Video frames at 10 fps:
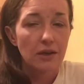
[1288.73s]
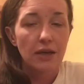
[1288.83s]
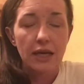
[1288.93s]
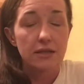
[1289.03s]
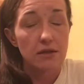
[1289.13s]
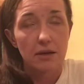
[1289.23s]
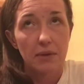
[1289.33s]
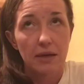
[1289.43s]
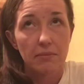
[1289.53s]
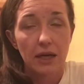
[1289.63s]
He's not a
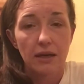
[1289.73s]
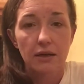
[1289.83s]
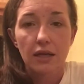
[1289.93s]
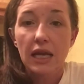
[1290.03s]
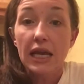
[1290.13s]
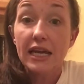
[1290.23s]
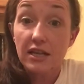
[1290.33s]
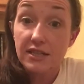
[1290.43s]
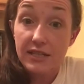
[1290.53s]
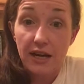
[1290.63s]
bad man. He
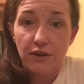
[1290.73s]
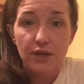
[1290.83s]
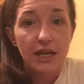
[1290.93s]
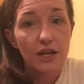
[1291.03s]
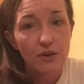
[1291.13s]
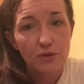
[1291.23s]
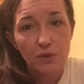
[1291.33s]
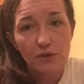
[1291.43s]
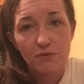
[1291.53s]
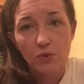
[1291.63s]
got scared. He heard the
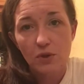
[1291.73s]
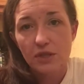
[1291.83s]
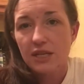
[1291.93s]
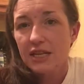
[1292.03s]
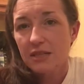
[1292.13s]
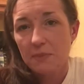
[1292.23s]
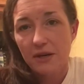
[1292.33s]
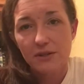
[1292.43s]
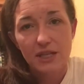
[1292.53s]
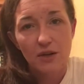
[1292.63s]
word divorce. His
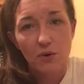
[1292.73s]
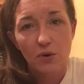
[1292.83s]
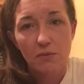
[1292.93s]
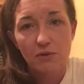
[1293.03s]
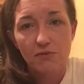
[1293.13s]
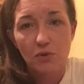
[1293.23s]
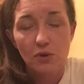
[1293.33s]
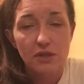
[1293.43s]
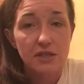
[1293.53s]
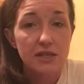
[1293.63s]
parents had a horrible
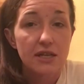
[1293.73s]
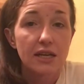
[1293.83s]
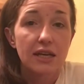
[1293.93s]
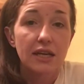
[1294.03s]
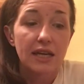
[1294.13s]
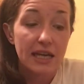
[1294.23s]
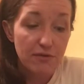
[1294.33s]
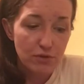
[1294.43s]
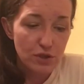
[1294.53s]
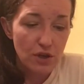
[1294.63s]
divorce he
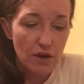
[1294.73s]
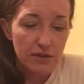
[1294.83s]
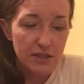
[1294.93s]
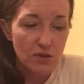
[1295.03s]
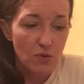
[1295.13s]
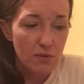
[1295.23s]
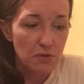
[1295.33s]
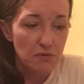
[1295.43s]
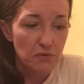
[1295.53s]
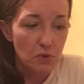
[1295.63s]
foresaw this horrible
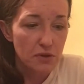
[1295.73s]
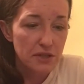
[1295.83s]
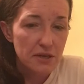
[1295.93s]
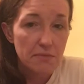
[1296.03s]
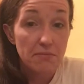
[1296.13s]
divorce.